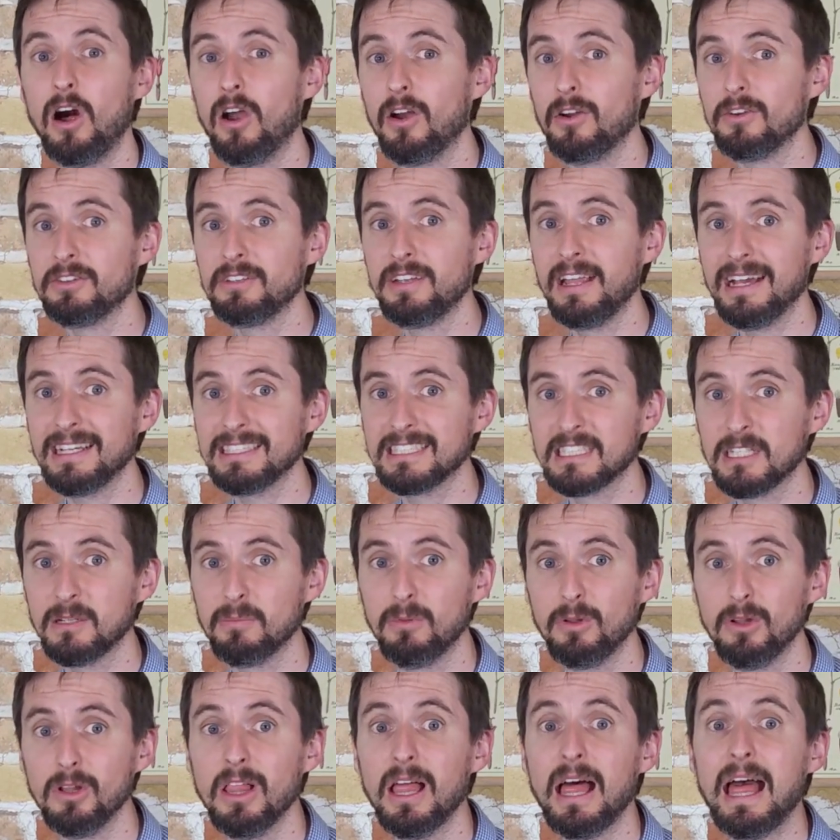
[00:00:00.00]
are
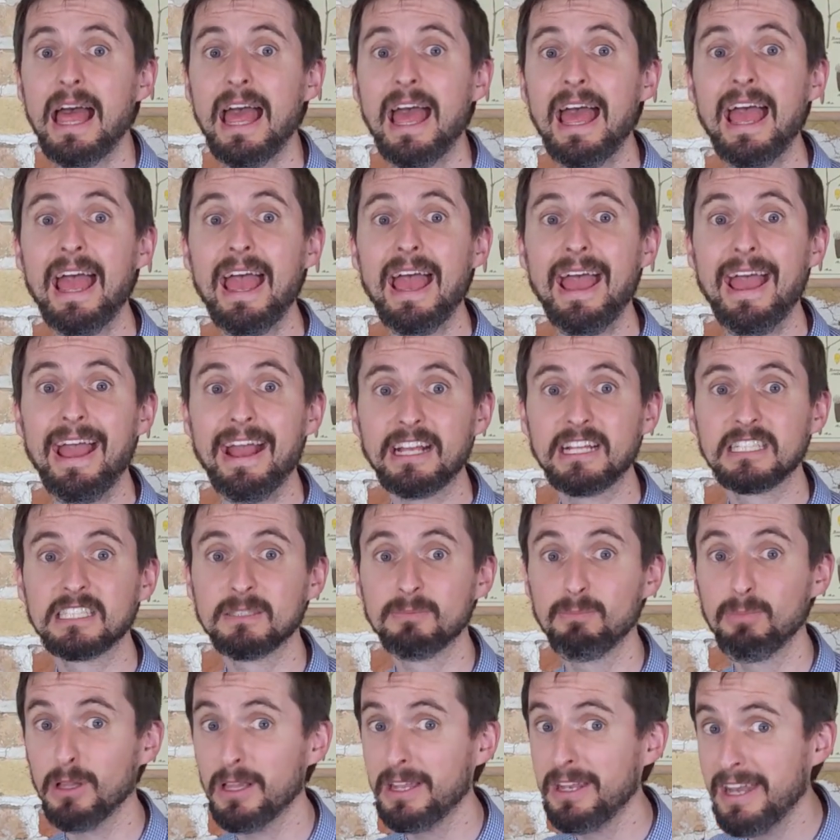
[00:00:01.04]
testable
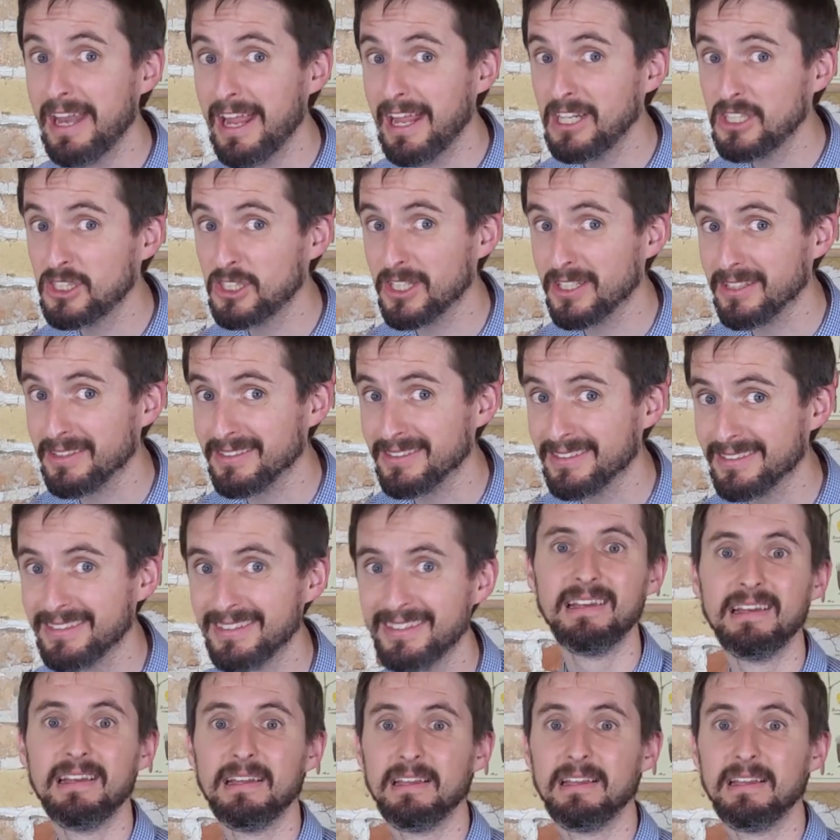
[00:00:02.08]
explanations.